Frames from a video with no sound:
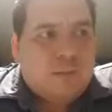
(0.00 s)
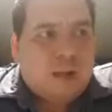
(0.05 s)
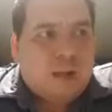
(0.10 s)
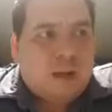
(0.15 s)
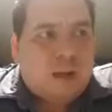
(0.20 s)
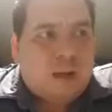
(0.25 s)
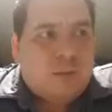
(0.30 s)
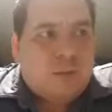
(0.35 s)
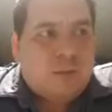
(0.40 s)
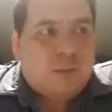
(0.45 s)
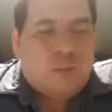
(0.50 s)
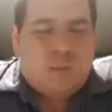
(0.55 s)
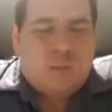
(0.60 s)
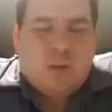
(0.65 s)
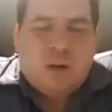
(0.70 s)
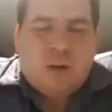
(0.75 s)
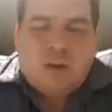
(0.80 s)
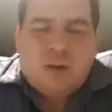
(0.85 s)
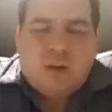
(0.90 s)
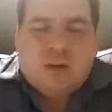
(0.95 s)

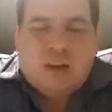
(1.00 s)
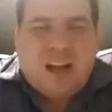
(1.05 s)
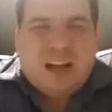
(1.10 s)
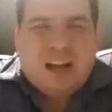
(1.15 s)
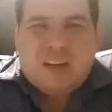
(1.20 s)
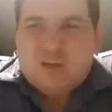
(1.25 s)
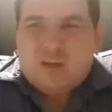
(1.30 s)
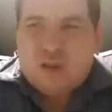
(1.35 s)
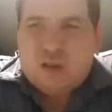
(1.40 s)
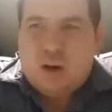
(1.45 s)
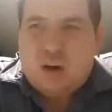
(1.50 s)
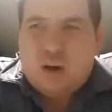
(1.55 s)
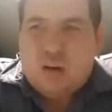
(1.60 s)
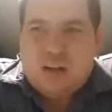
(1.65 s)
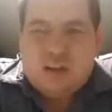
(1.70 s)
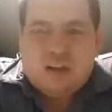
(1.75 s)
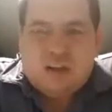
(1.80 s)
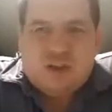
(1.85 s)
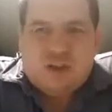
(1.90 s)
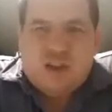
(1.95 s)
But like us all,
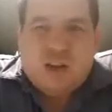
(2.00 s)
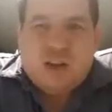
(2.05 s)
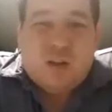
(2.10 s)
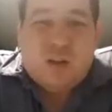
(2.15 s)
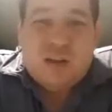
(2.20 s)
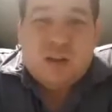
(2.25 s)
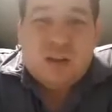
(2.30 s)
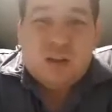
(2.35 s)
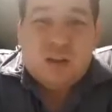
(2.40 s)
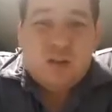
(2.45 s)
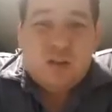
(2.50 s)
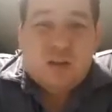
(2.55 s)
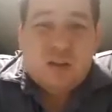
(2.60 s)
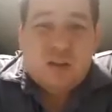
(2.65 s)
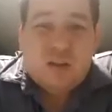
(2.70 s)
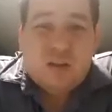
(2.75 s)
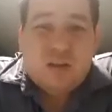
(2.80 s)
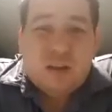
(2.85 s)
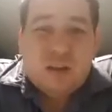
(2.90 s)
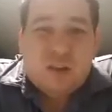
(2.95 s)
it's shit when you're losing,
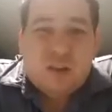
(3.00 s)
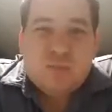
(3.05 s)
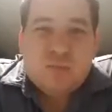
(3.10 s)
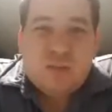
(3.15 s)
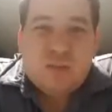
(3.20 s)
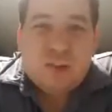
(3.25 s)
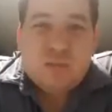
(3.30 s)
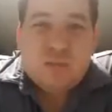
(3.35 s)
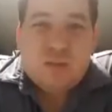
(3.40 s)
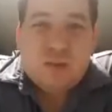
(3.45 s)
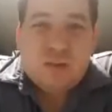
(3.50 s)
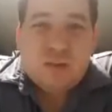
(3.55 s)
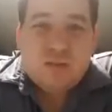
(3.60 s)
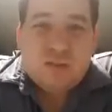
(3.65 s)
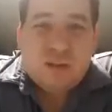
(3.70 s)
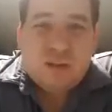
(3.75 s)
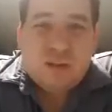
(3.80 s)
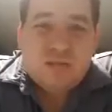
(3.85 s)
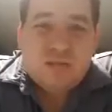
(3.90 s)
and it's brilliant when you're winning.